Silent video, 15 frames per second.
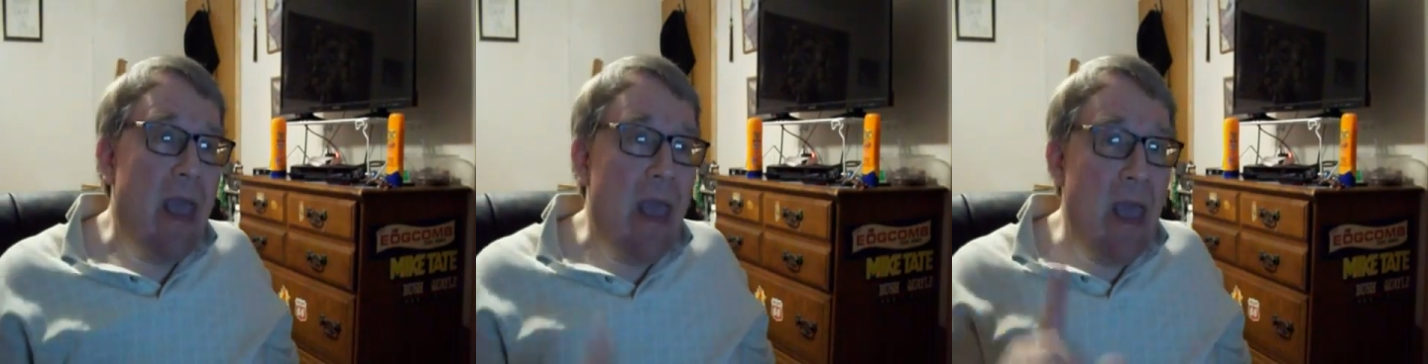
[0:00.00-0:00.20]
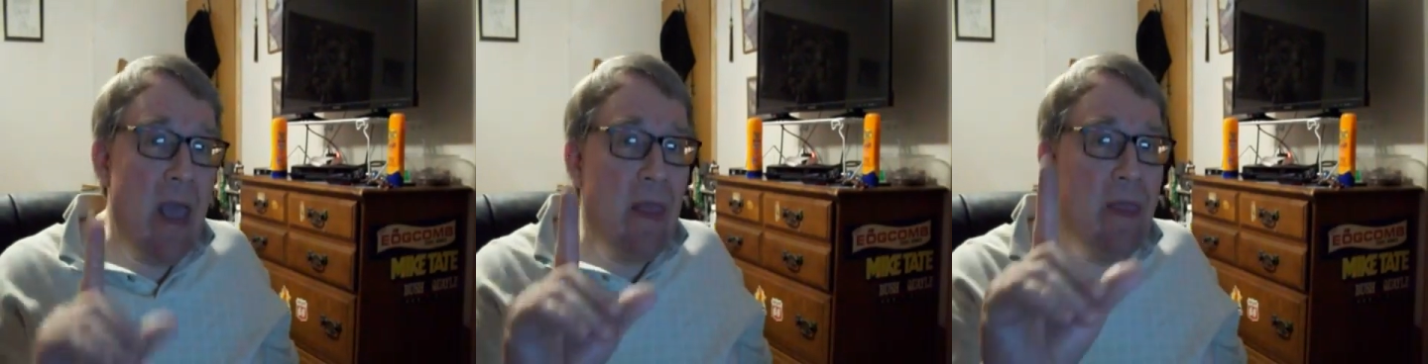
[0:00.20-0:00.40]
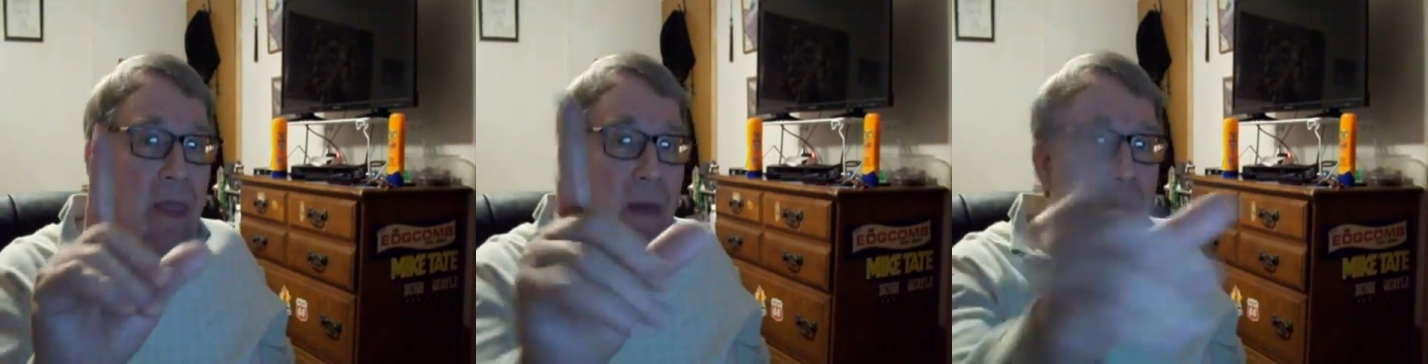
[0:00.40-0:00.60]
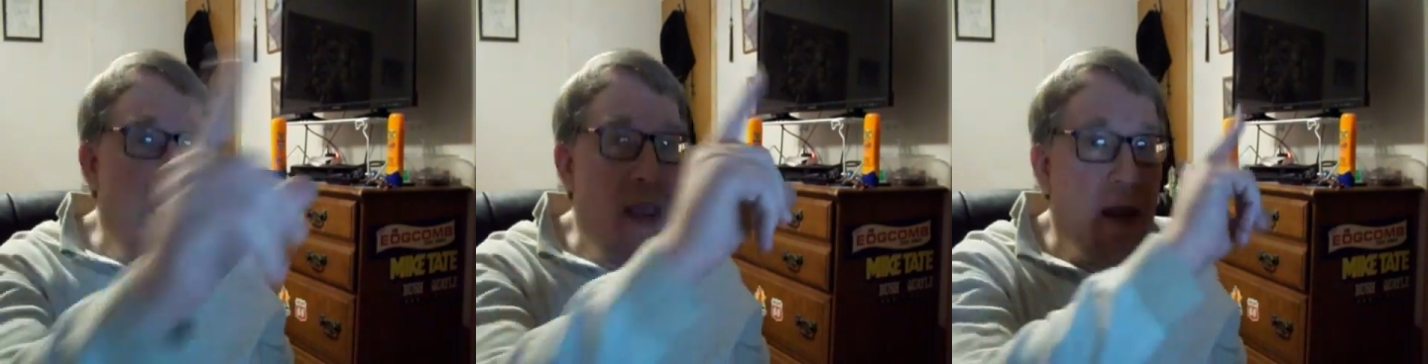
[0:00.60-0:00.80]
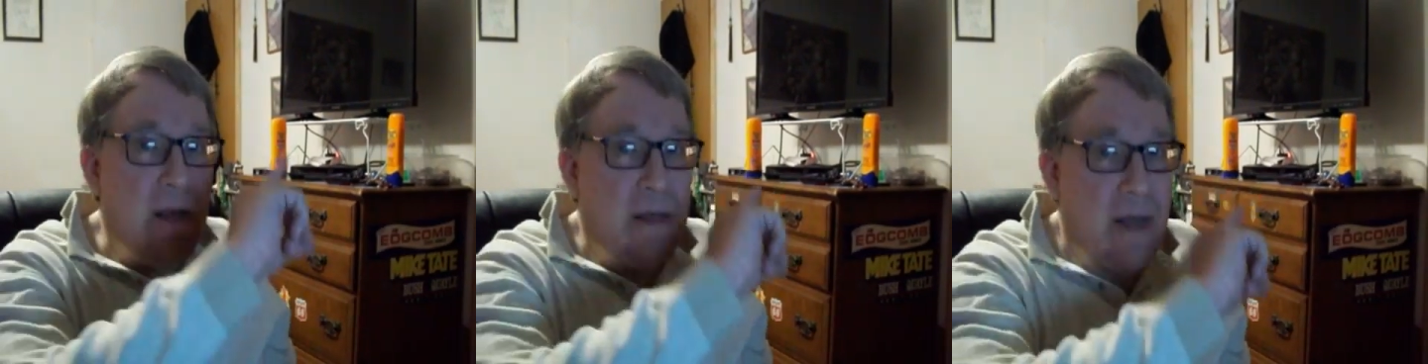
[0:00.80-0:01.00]
In the
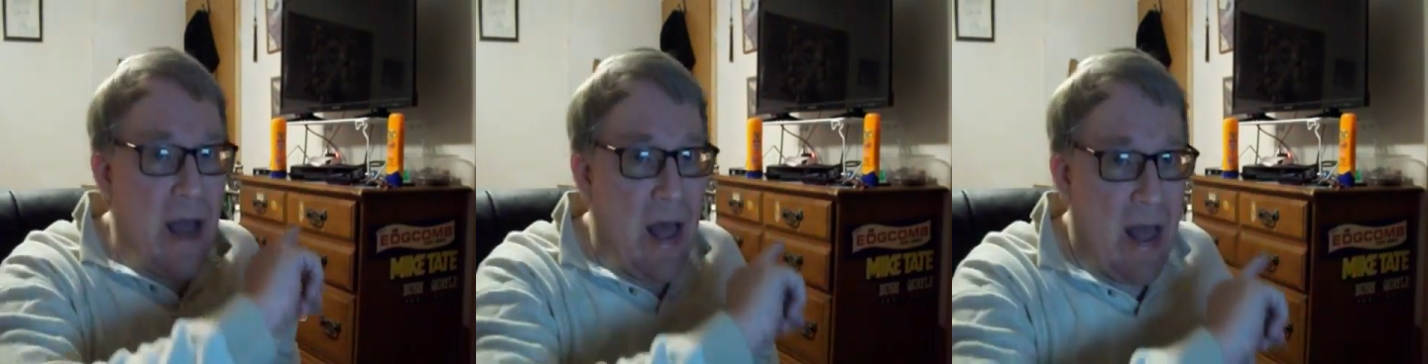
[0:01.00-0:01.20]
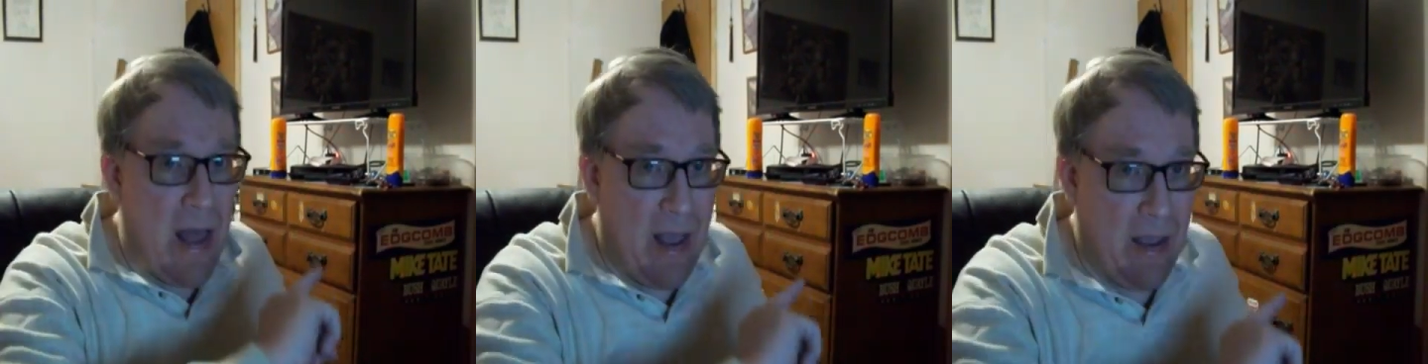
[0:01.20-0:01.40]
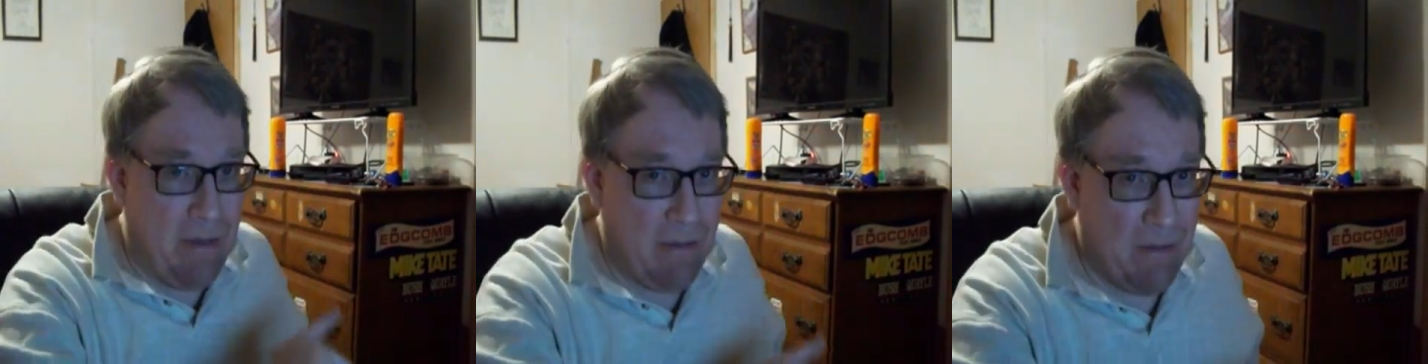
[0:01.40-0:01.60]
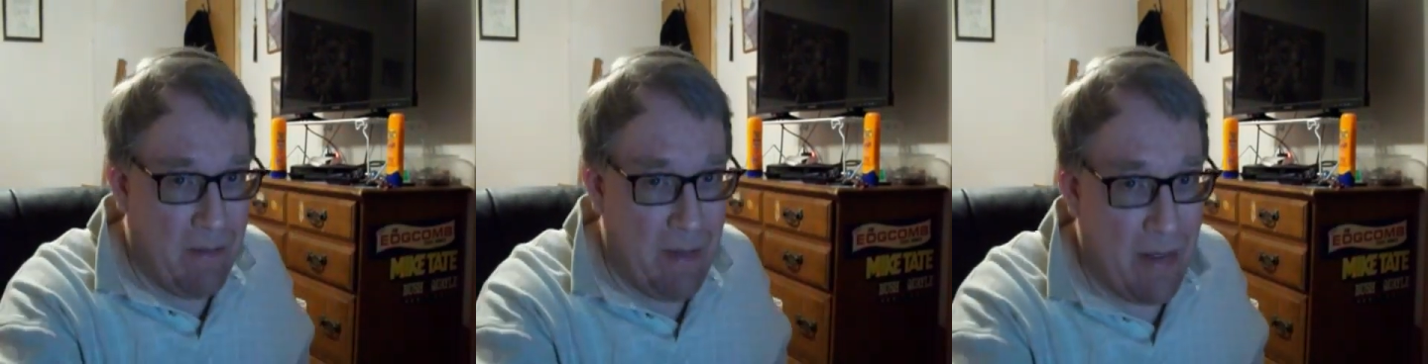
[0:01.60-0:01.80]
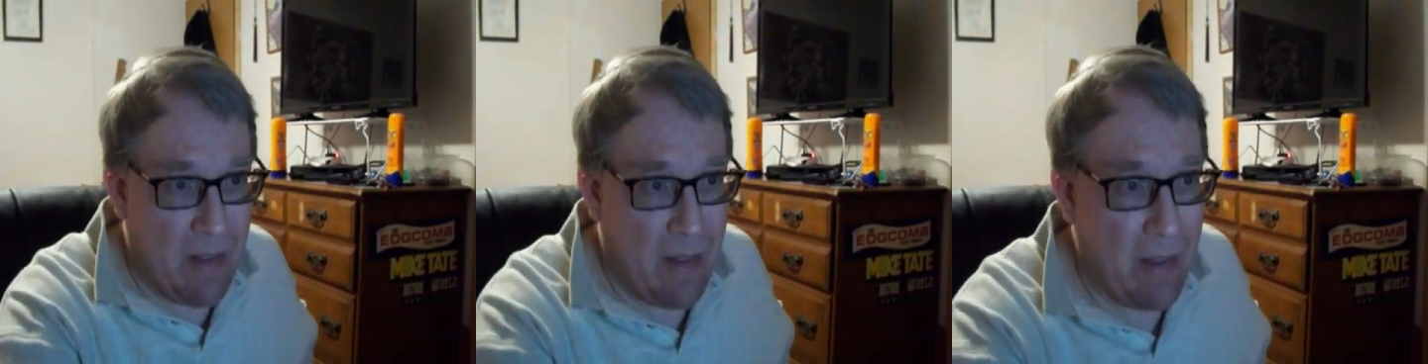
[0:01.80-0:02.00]
meantime,
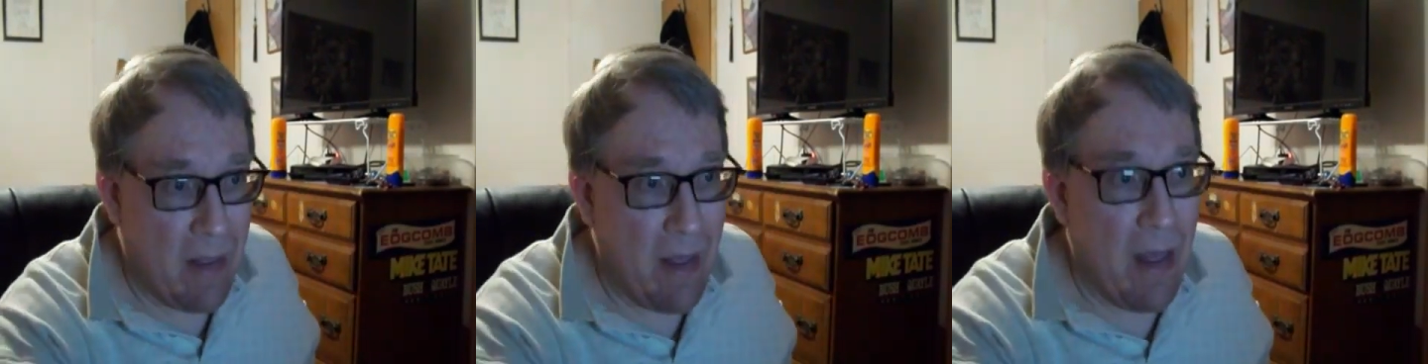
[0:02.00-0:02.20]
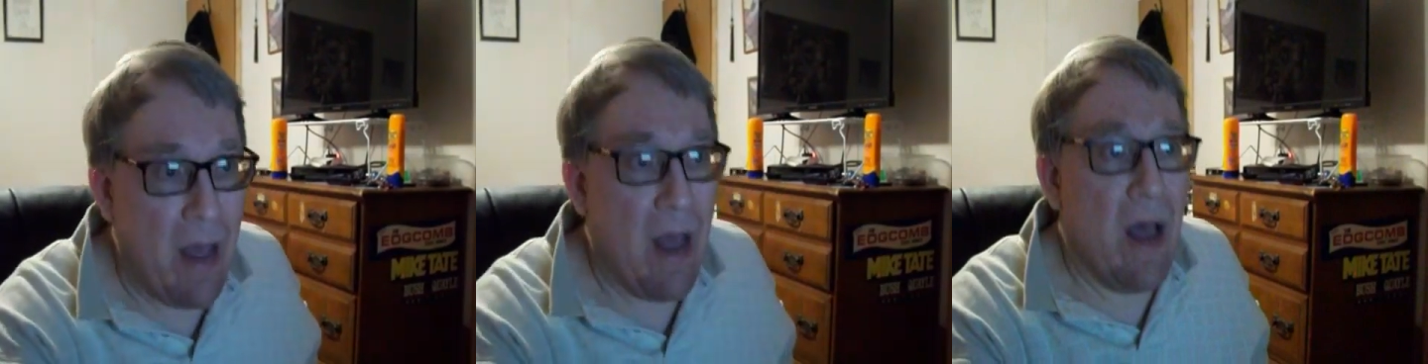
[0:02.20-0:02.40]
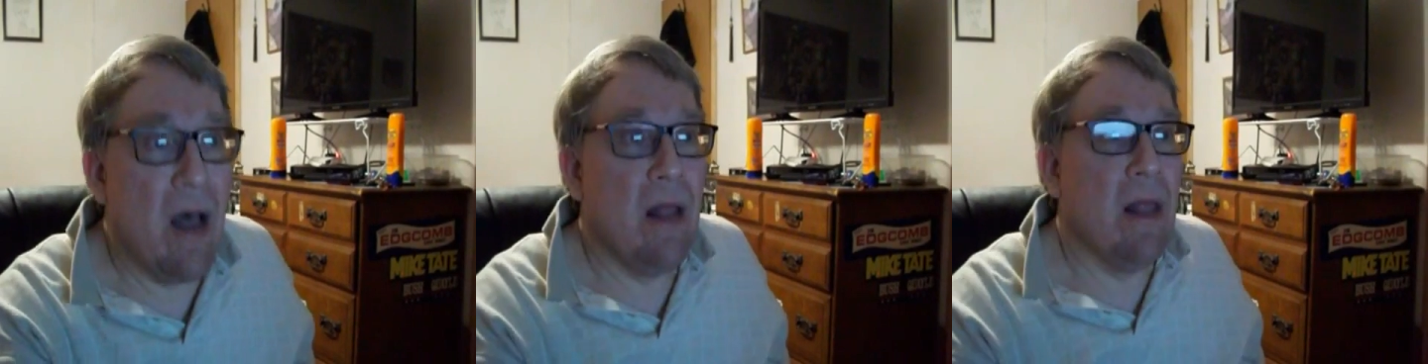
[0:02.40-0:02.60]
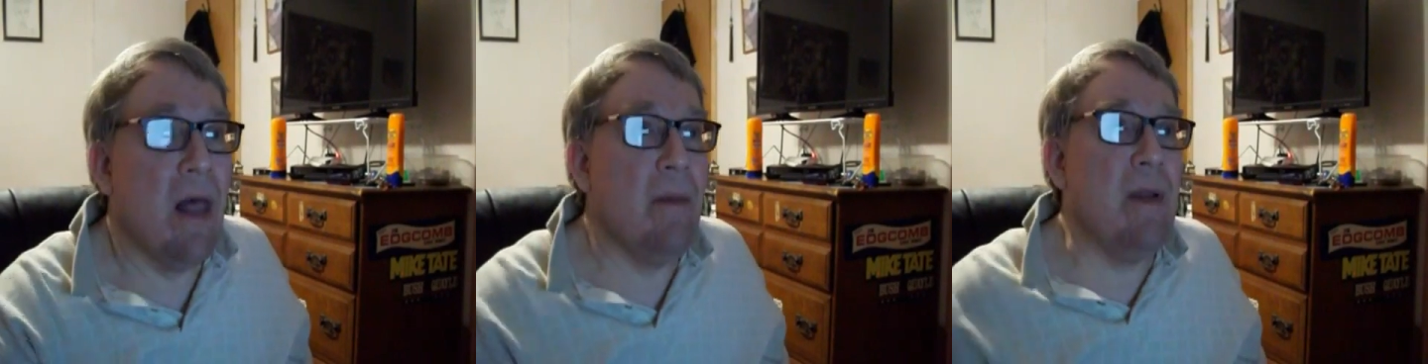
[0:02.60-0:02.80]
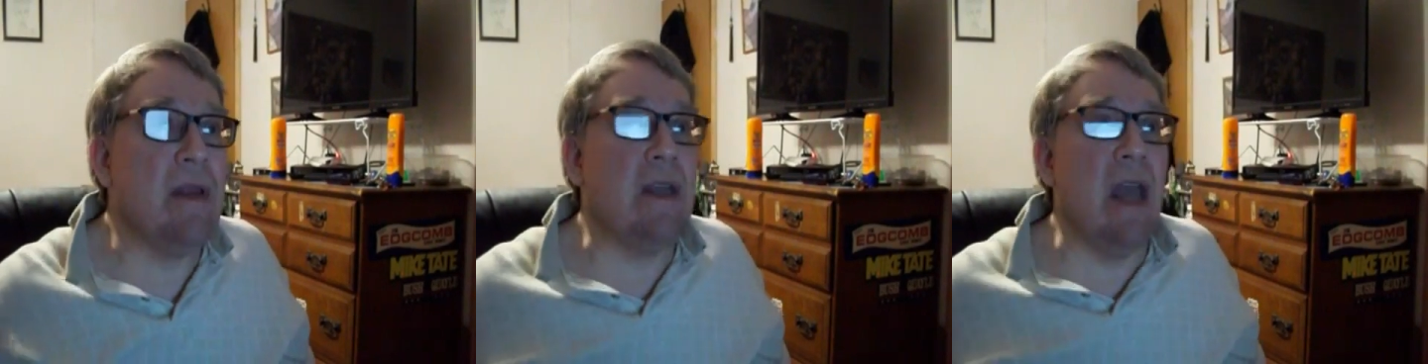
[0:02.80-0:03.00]

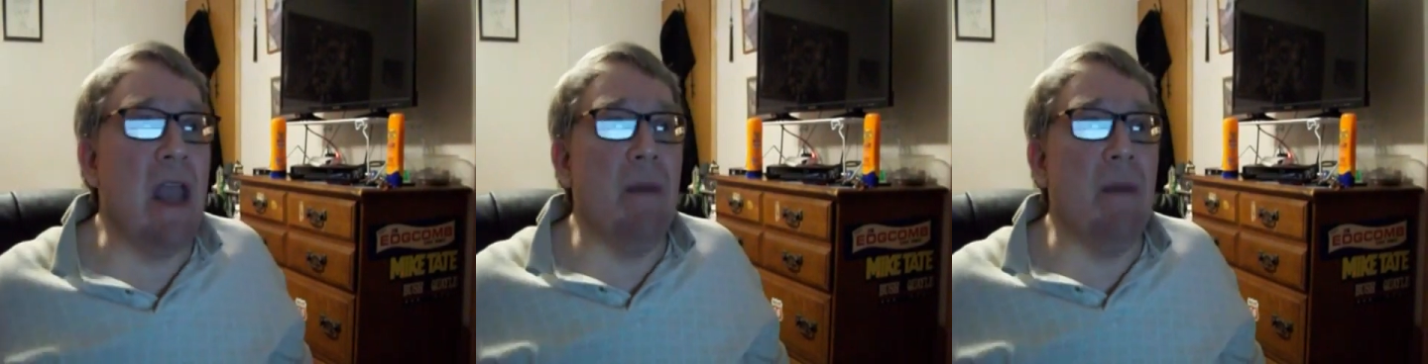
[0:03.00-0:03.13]
let me tell